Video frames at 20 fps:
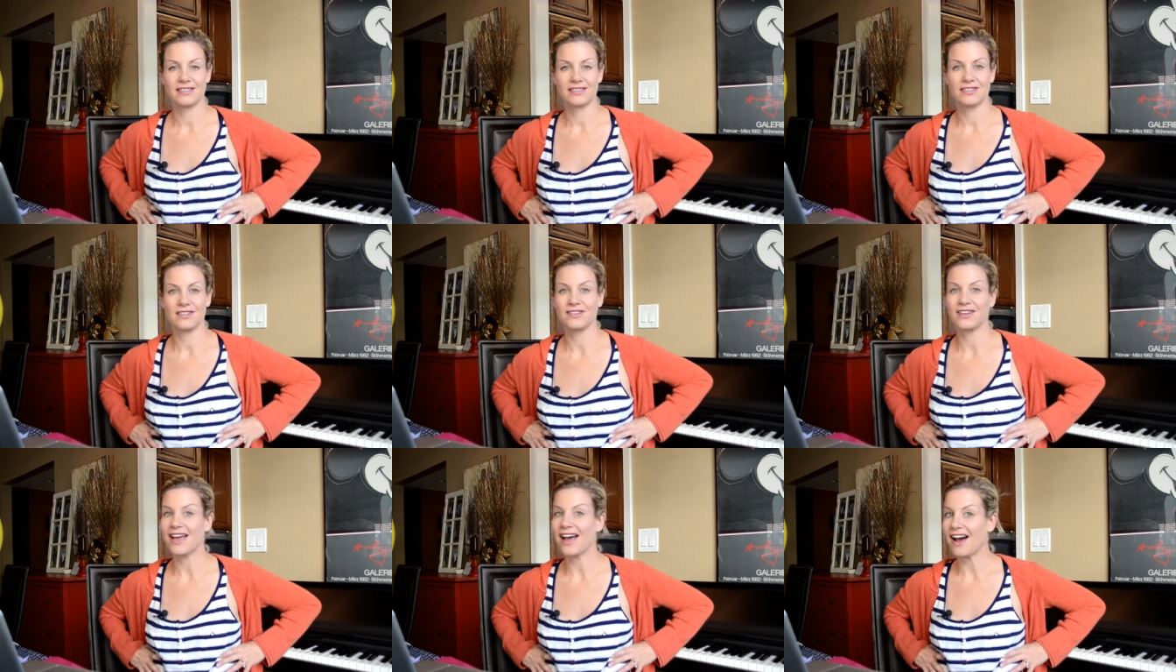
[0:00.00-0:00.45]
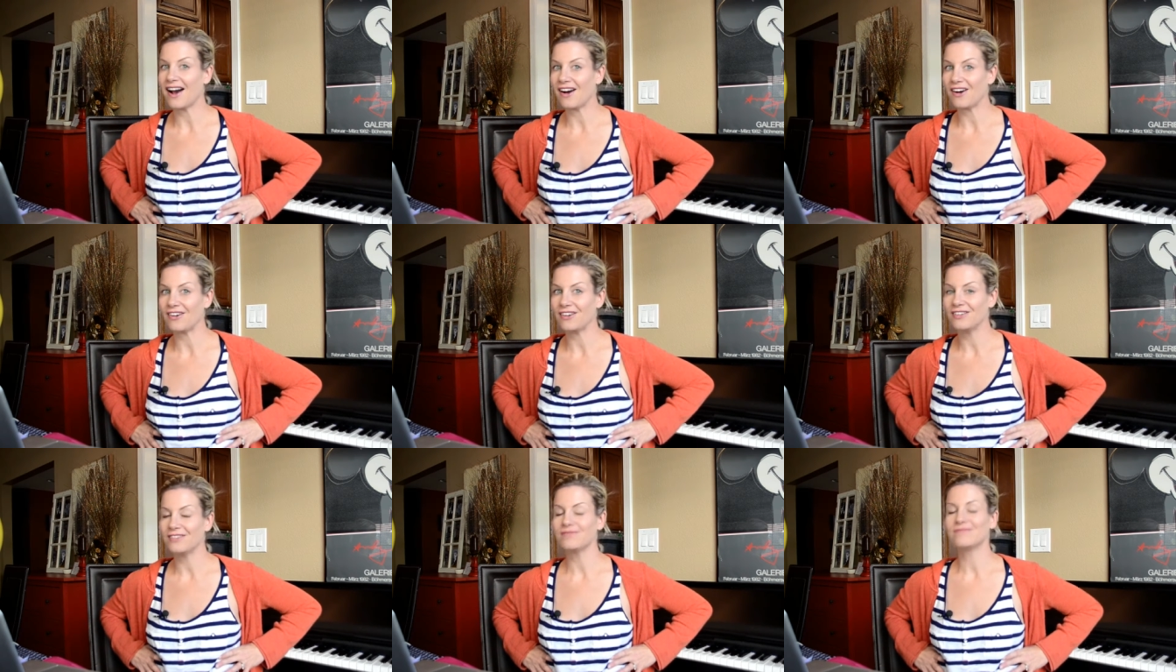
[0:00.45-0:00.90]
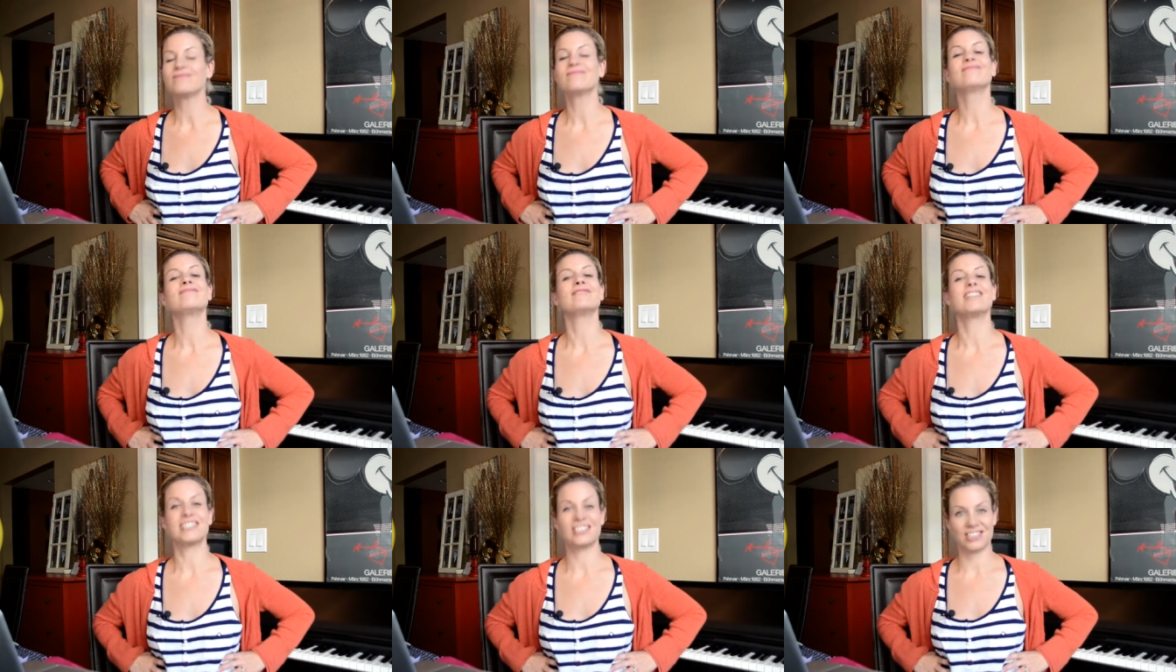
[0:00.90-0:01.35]
So now,
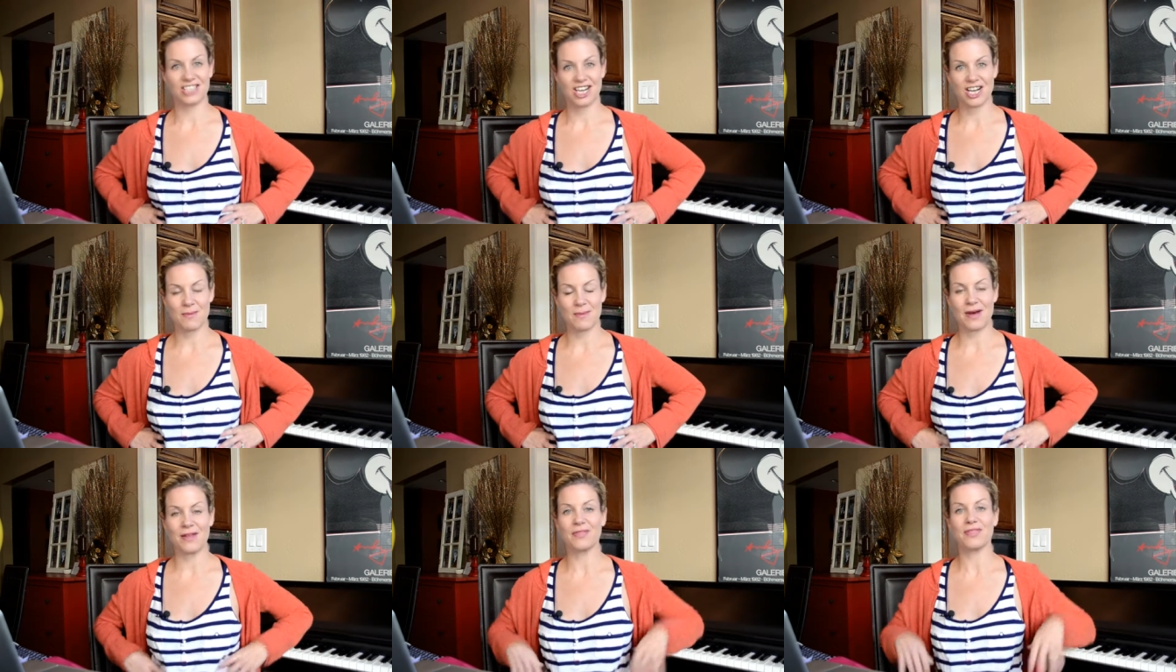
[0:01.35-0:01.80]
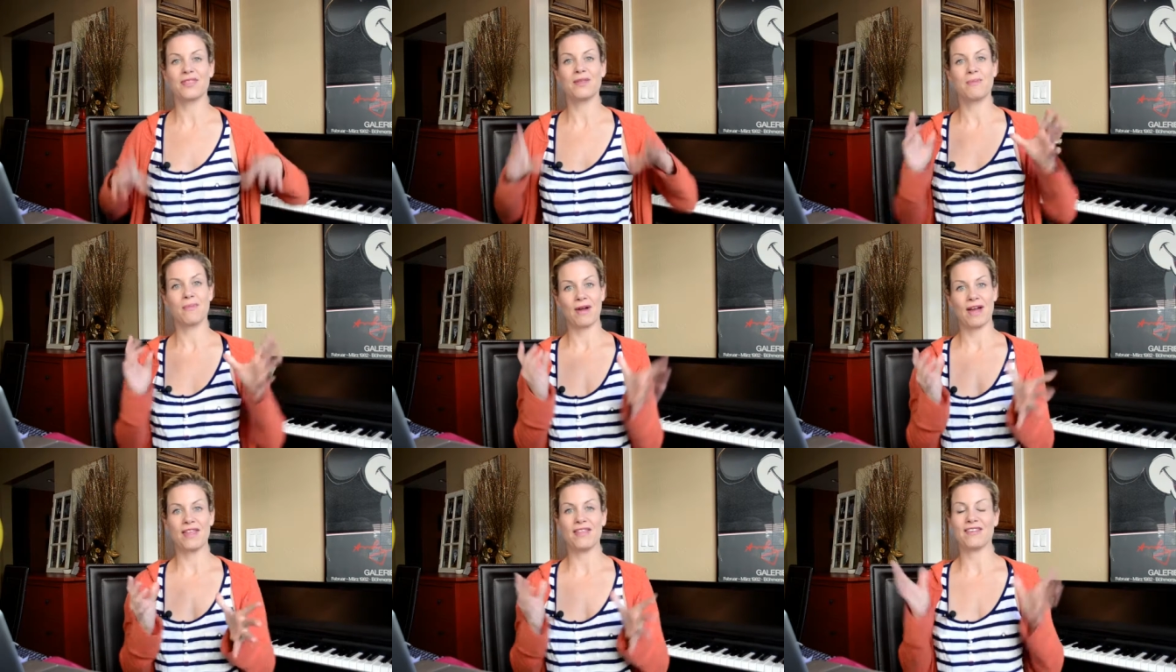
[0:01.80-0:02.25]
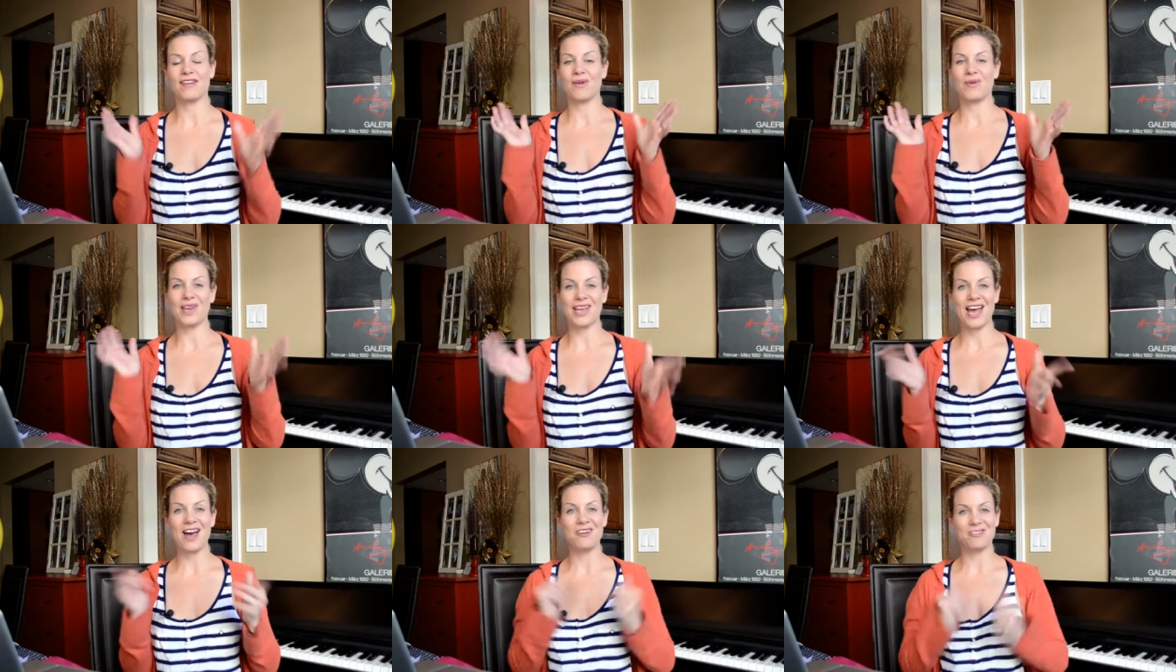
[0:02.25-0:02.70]
let's talk about the breath
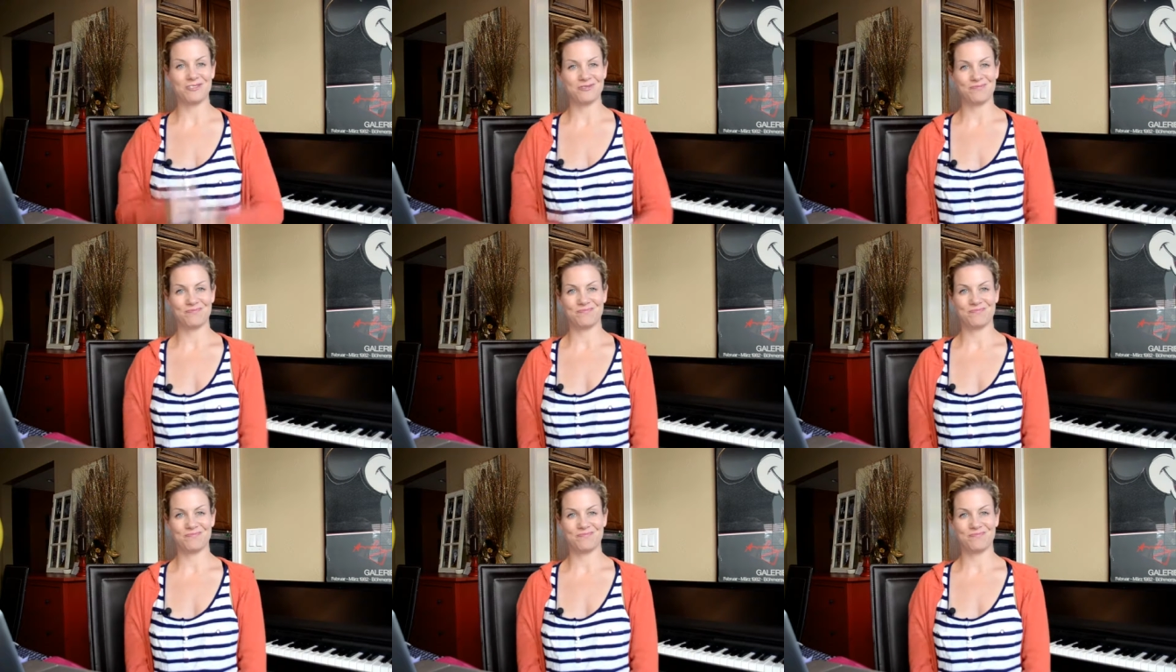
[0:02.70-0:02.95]
going out.